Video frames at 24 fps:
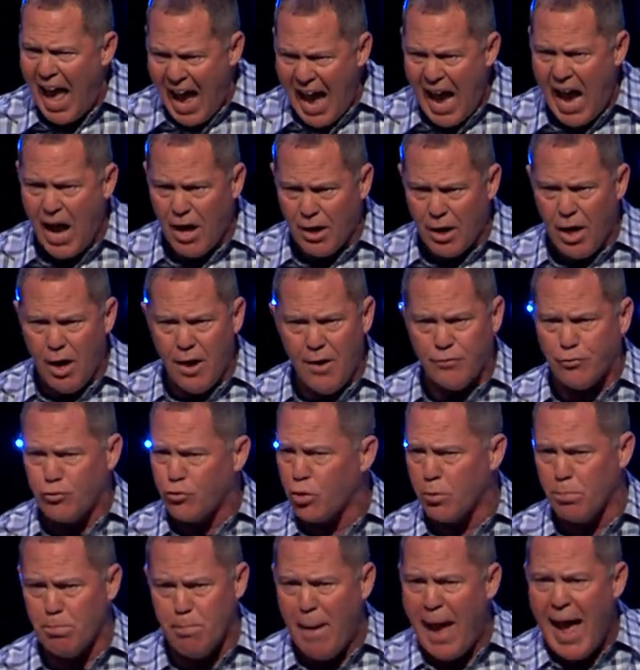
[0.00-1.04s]
out of
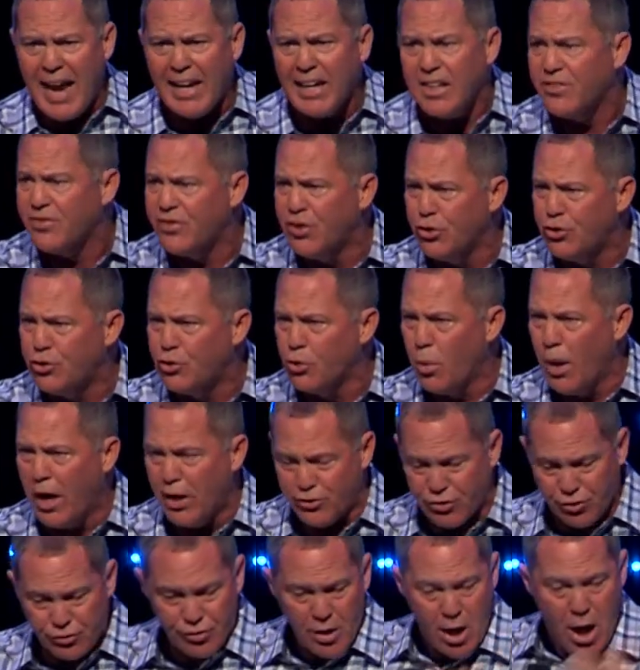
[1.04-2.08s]
traumatic
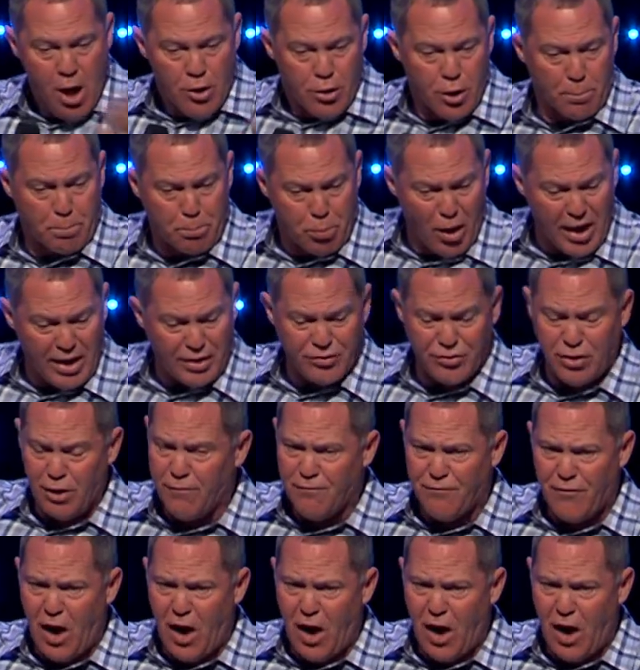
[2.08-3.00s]
situations they're placed in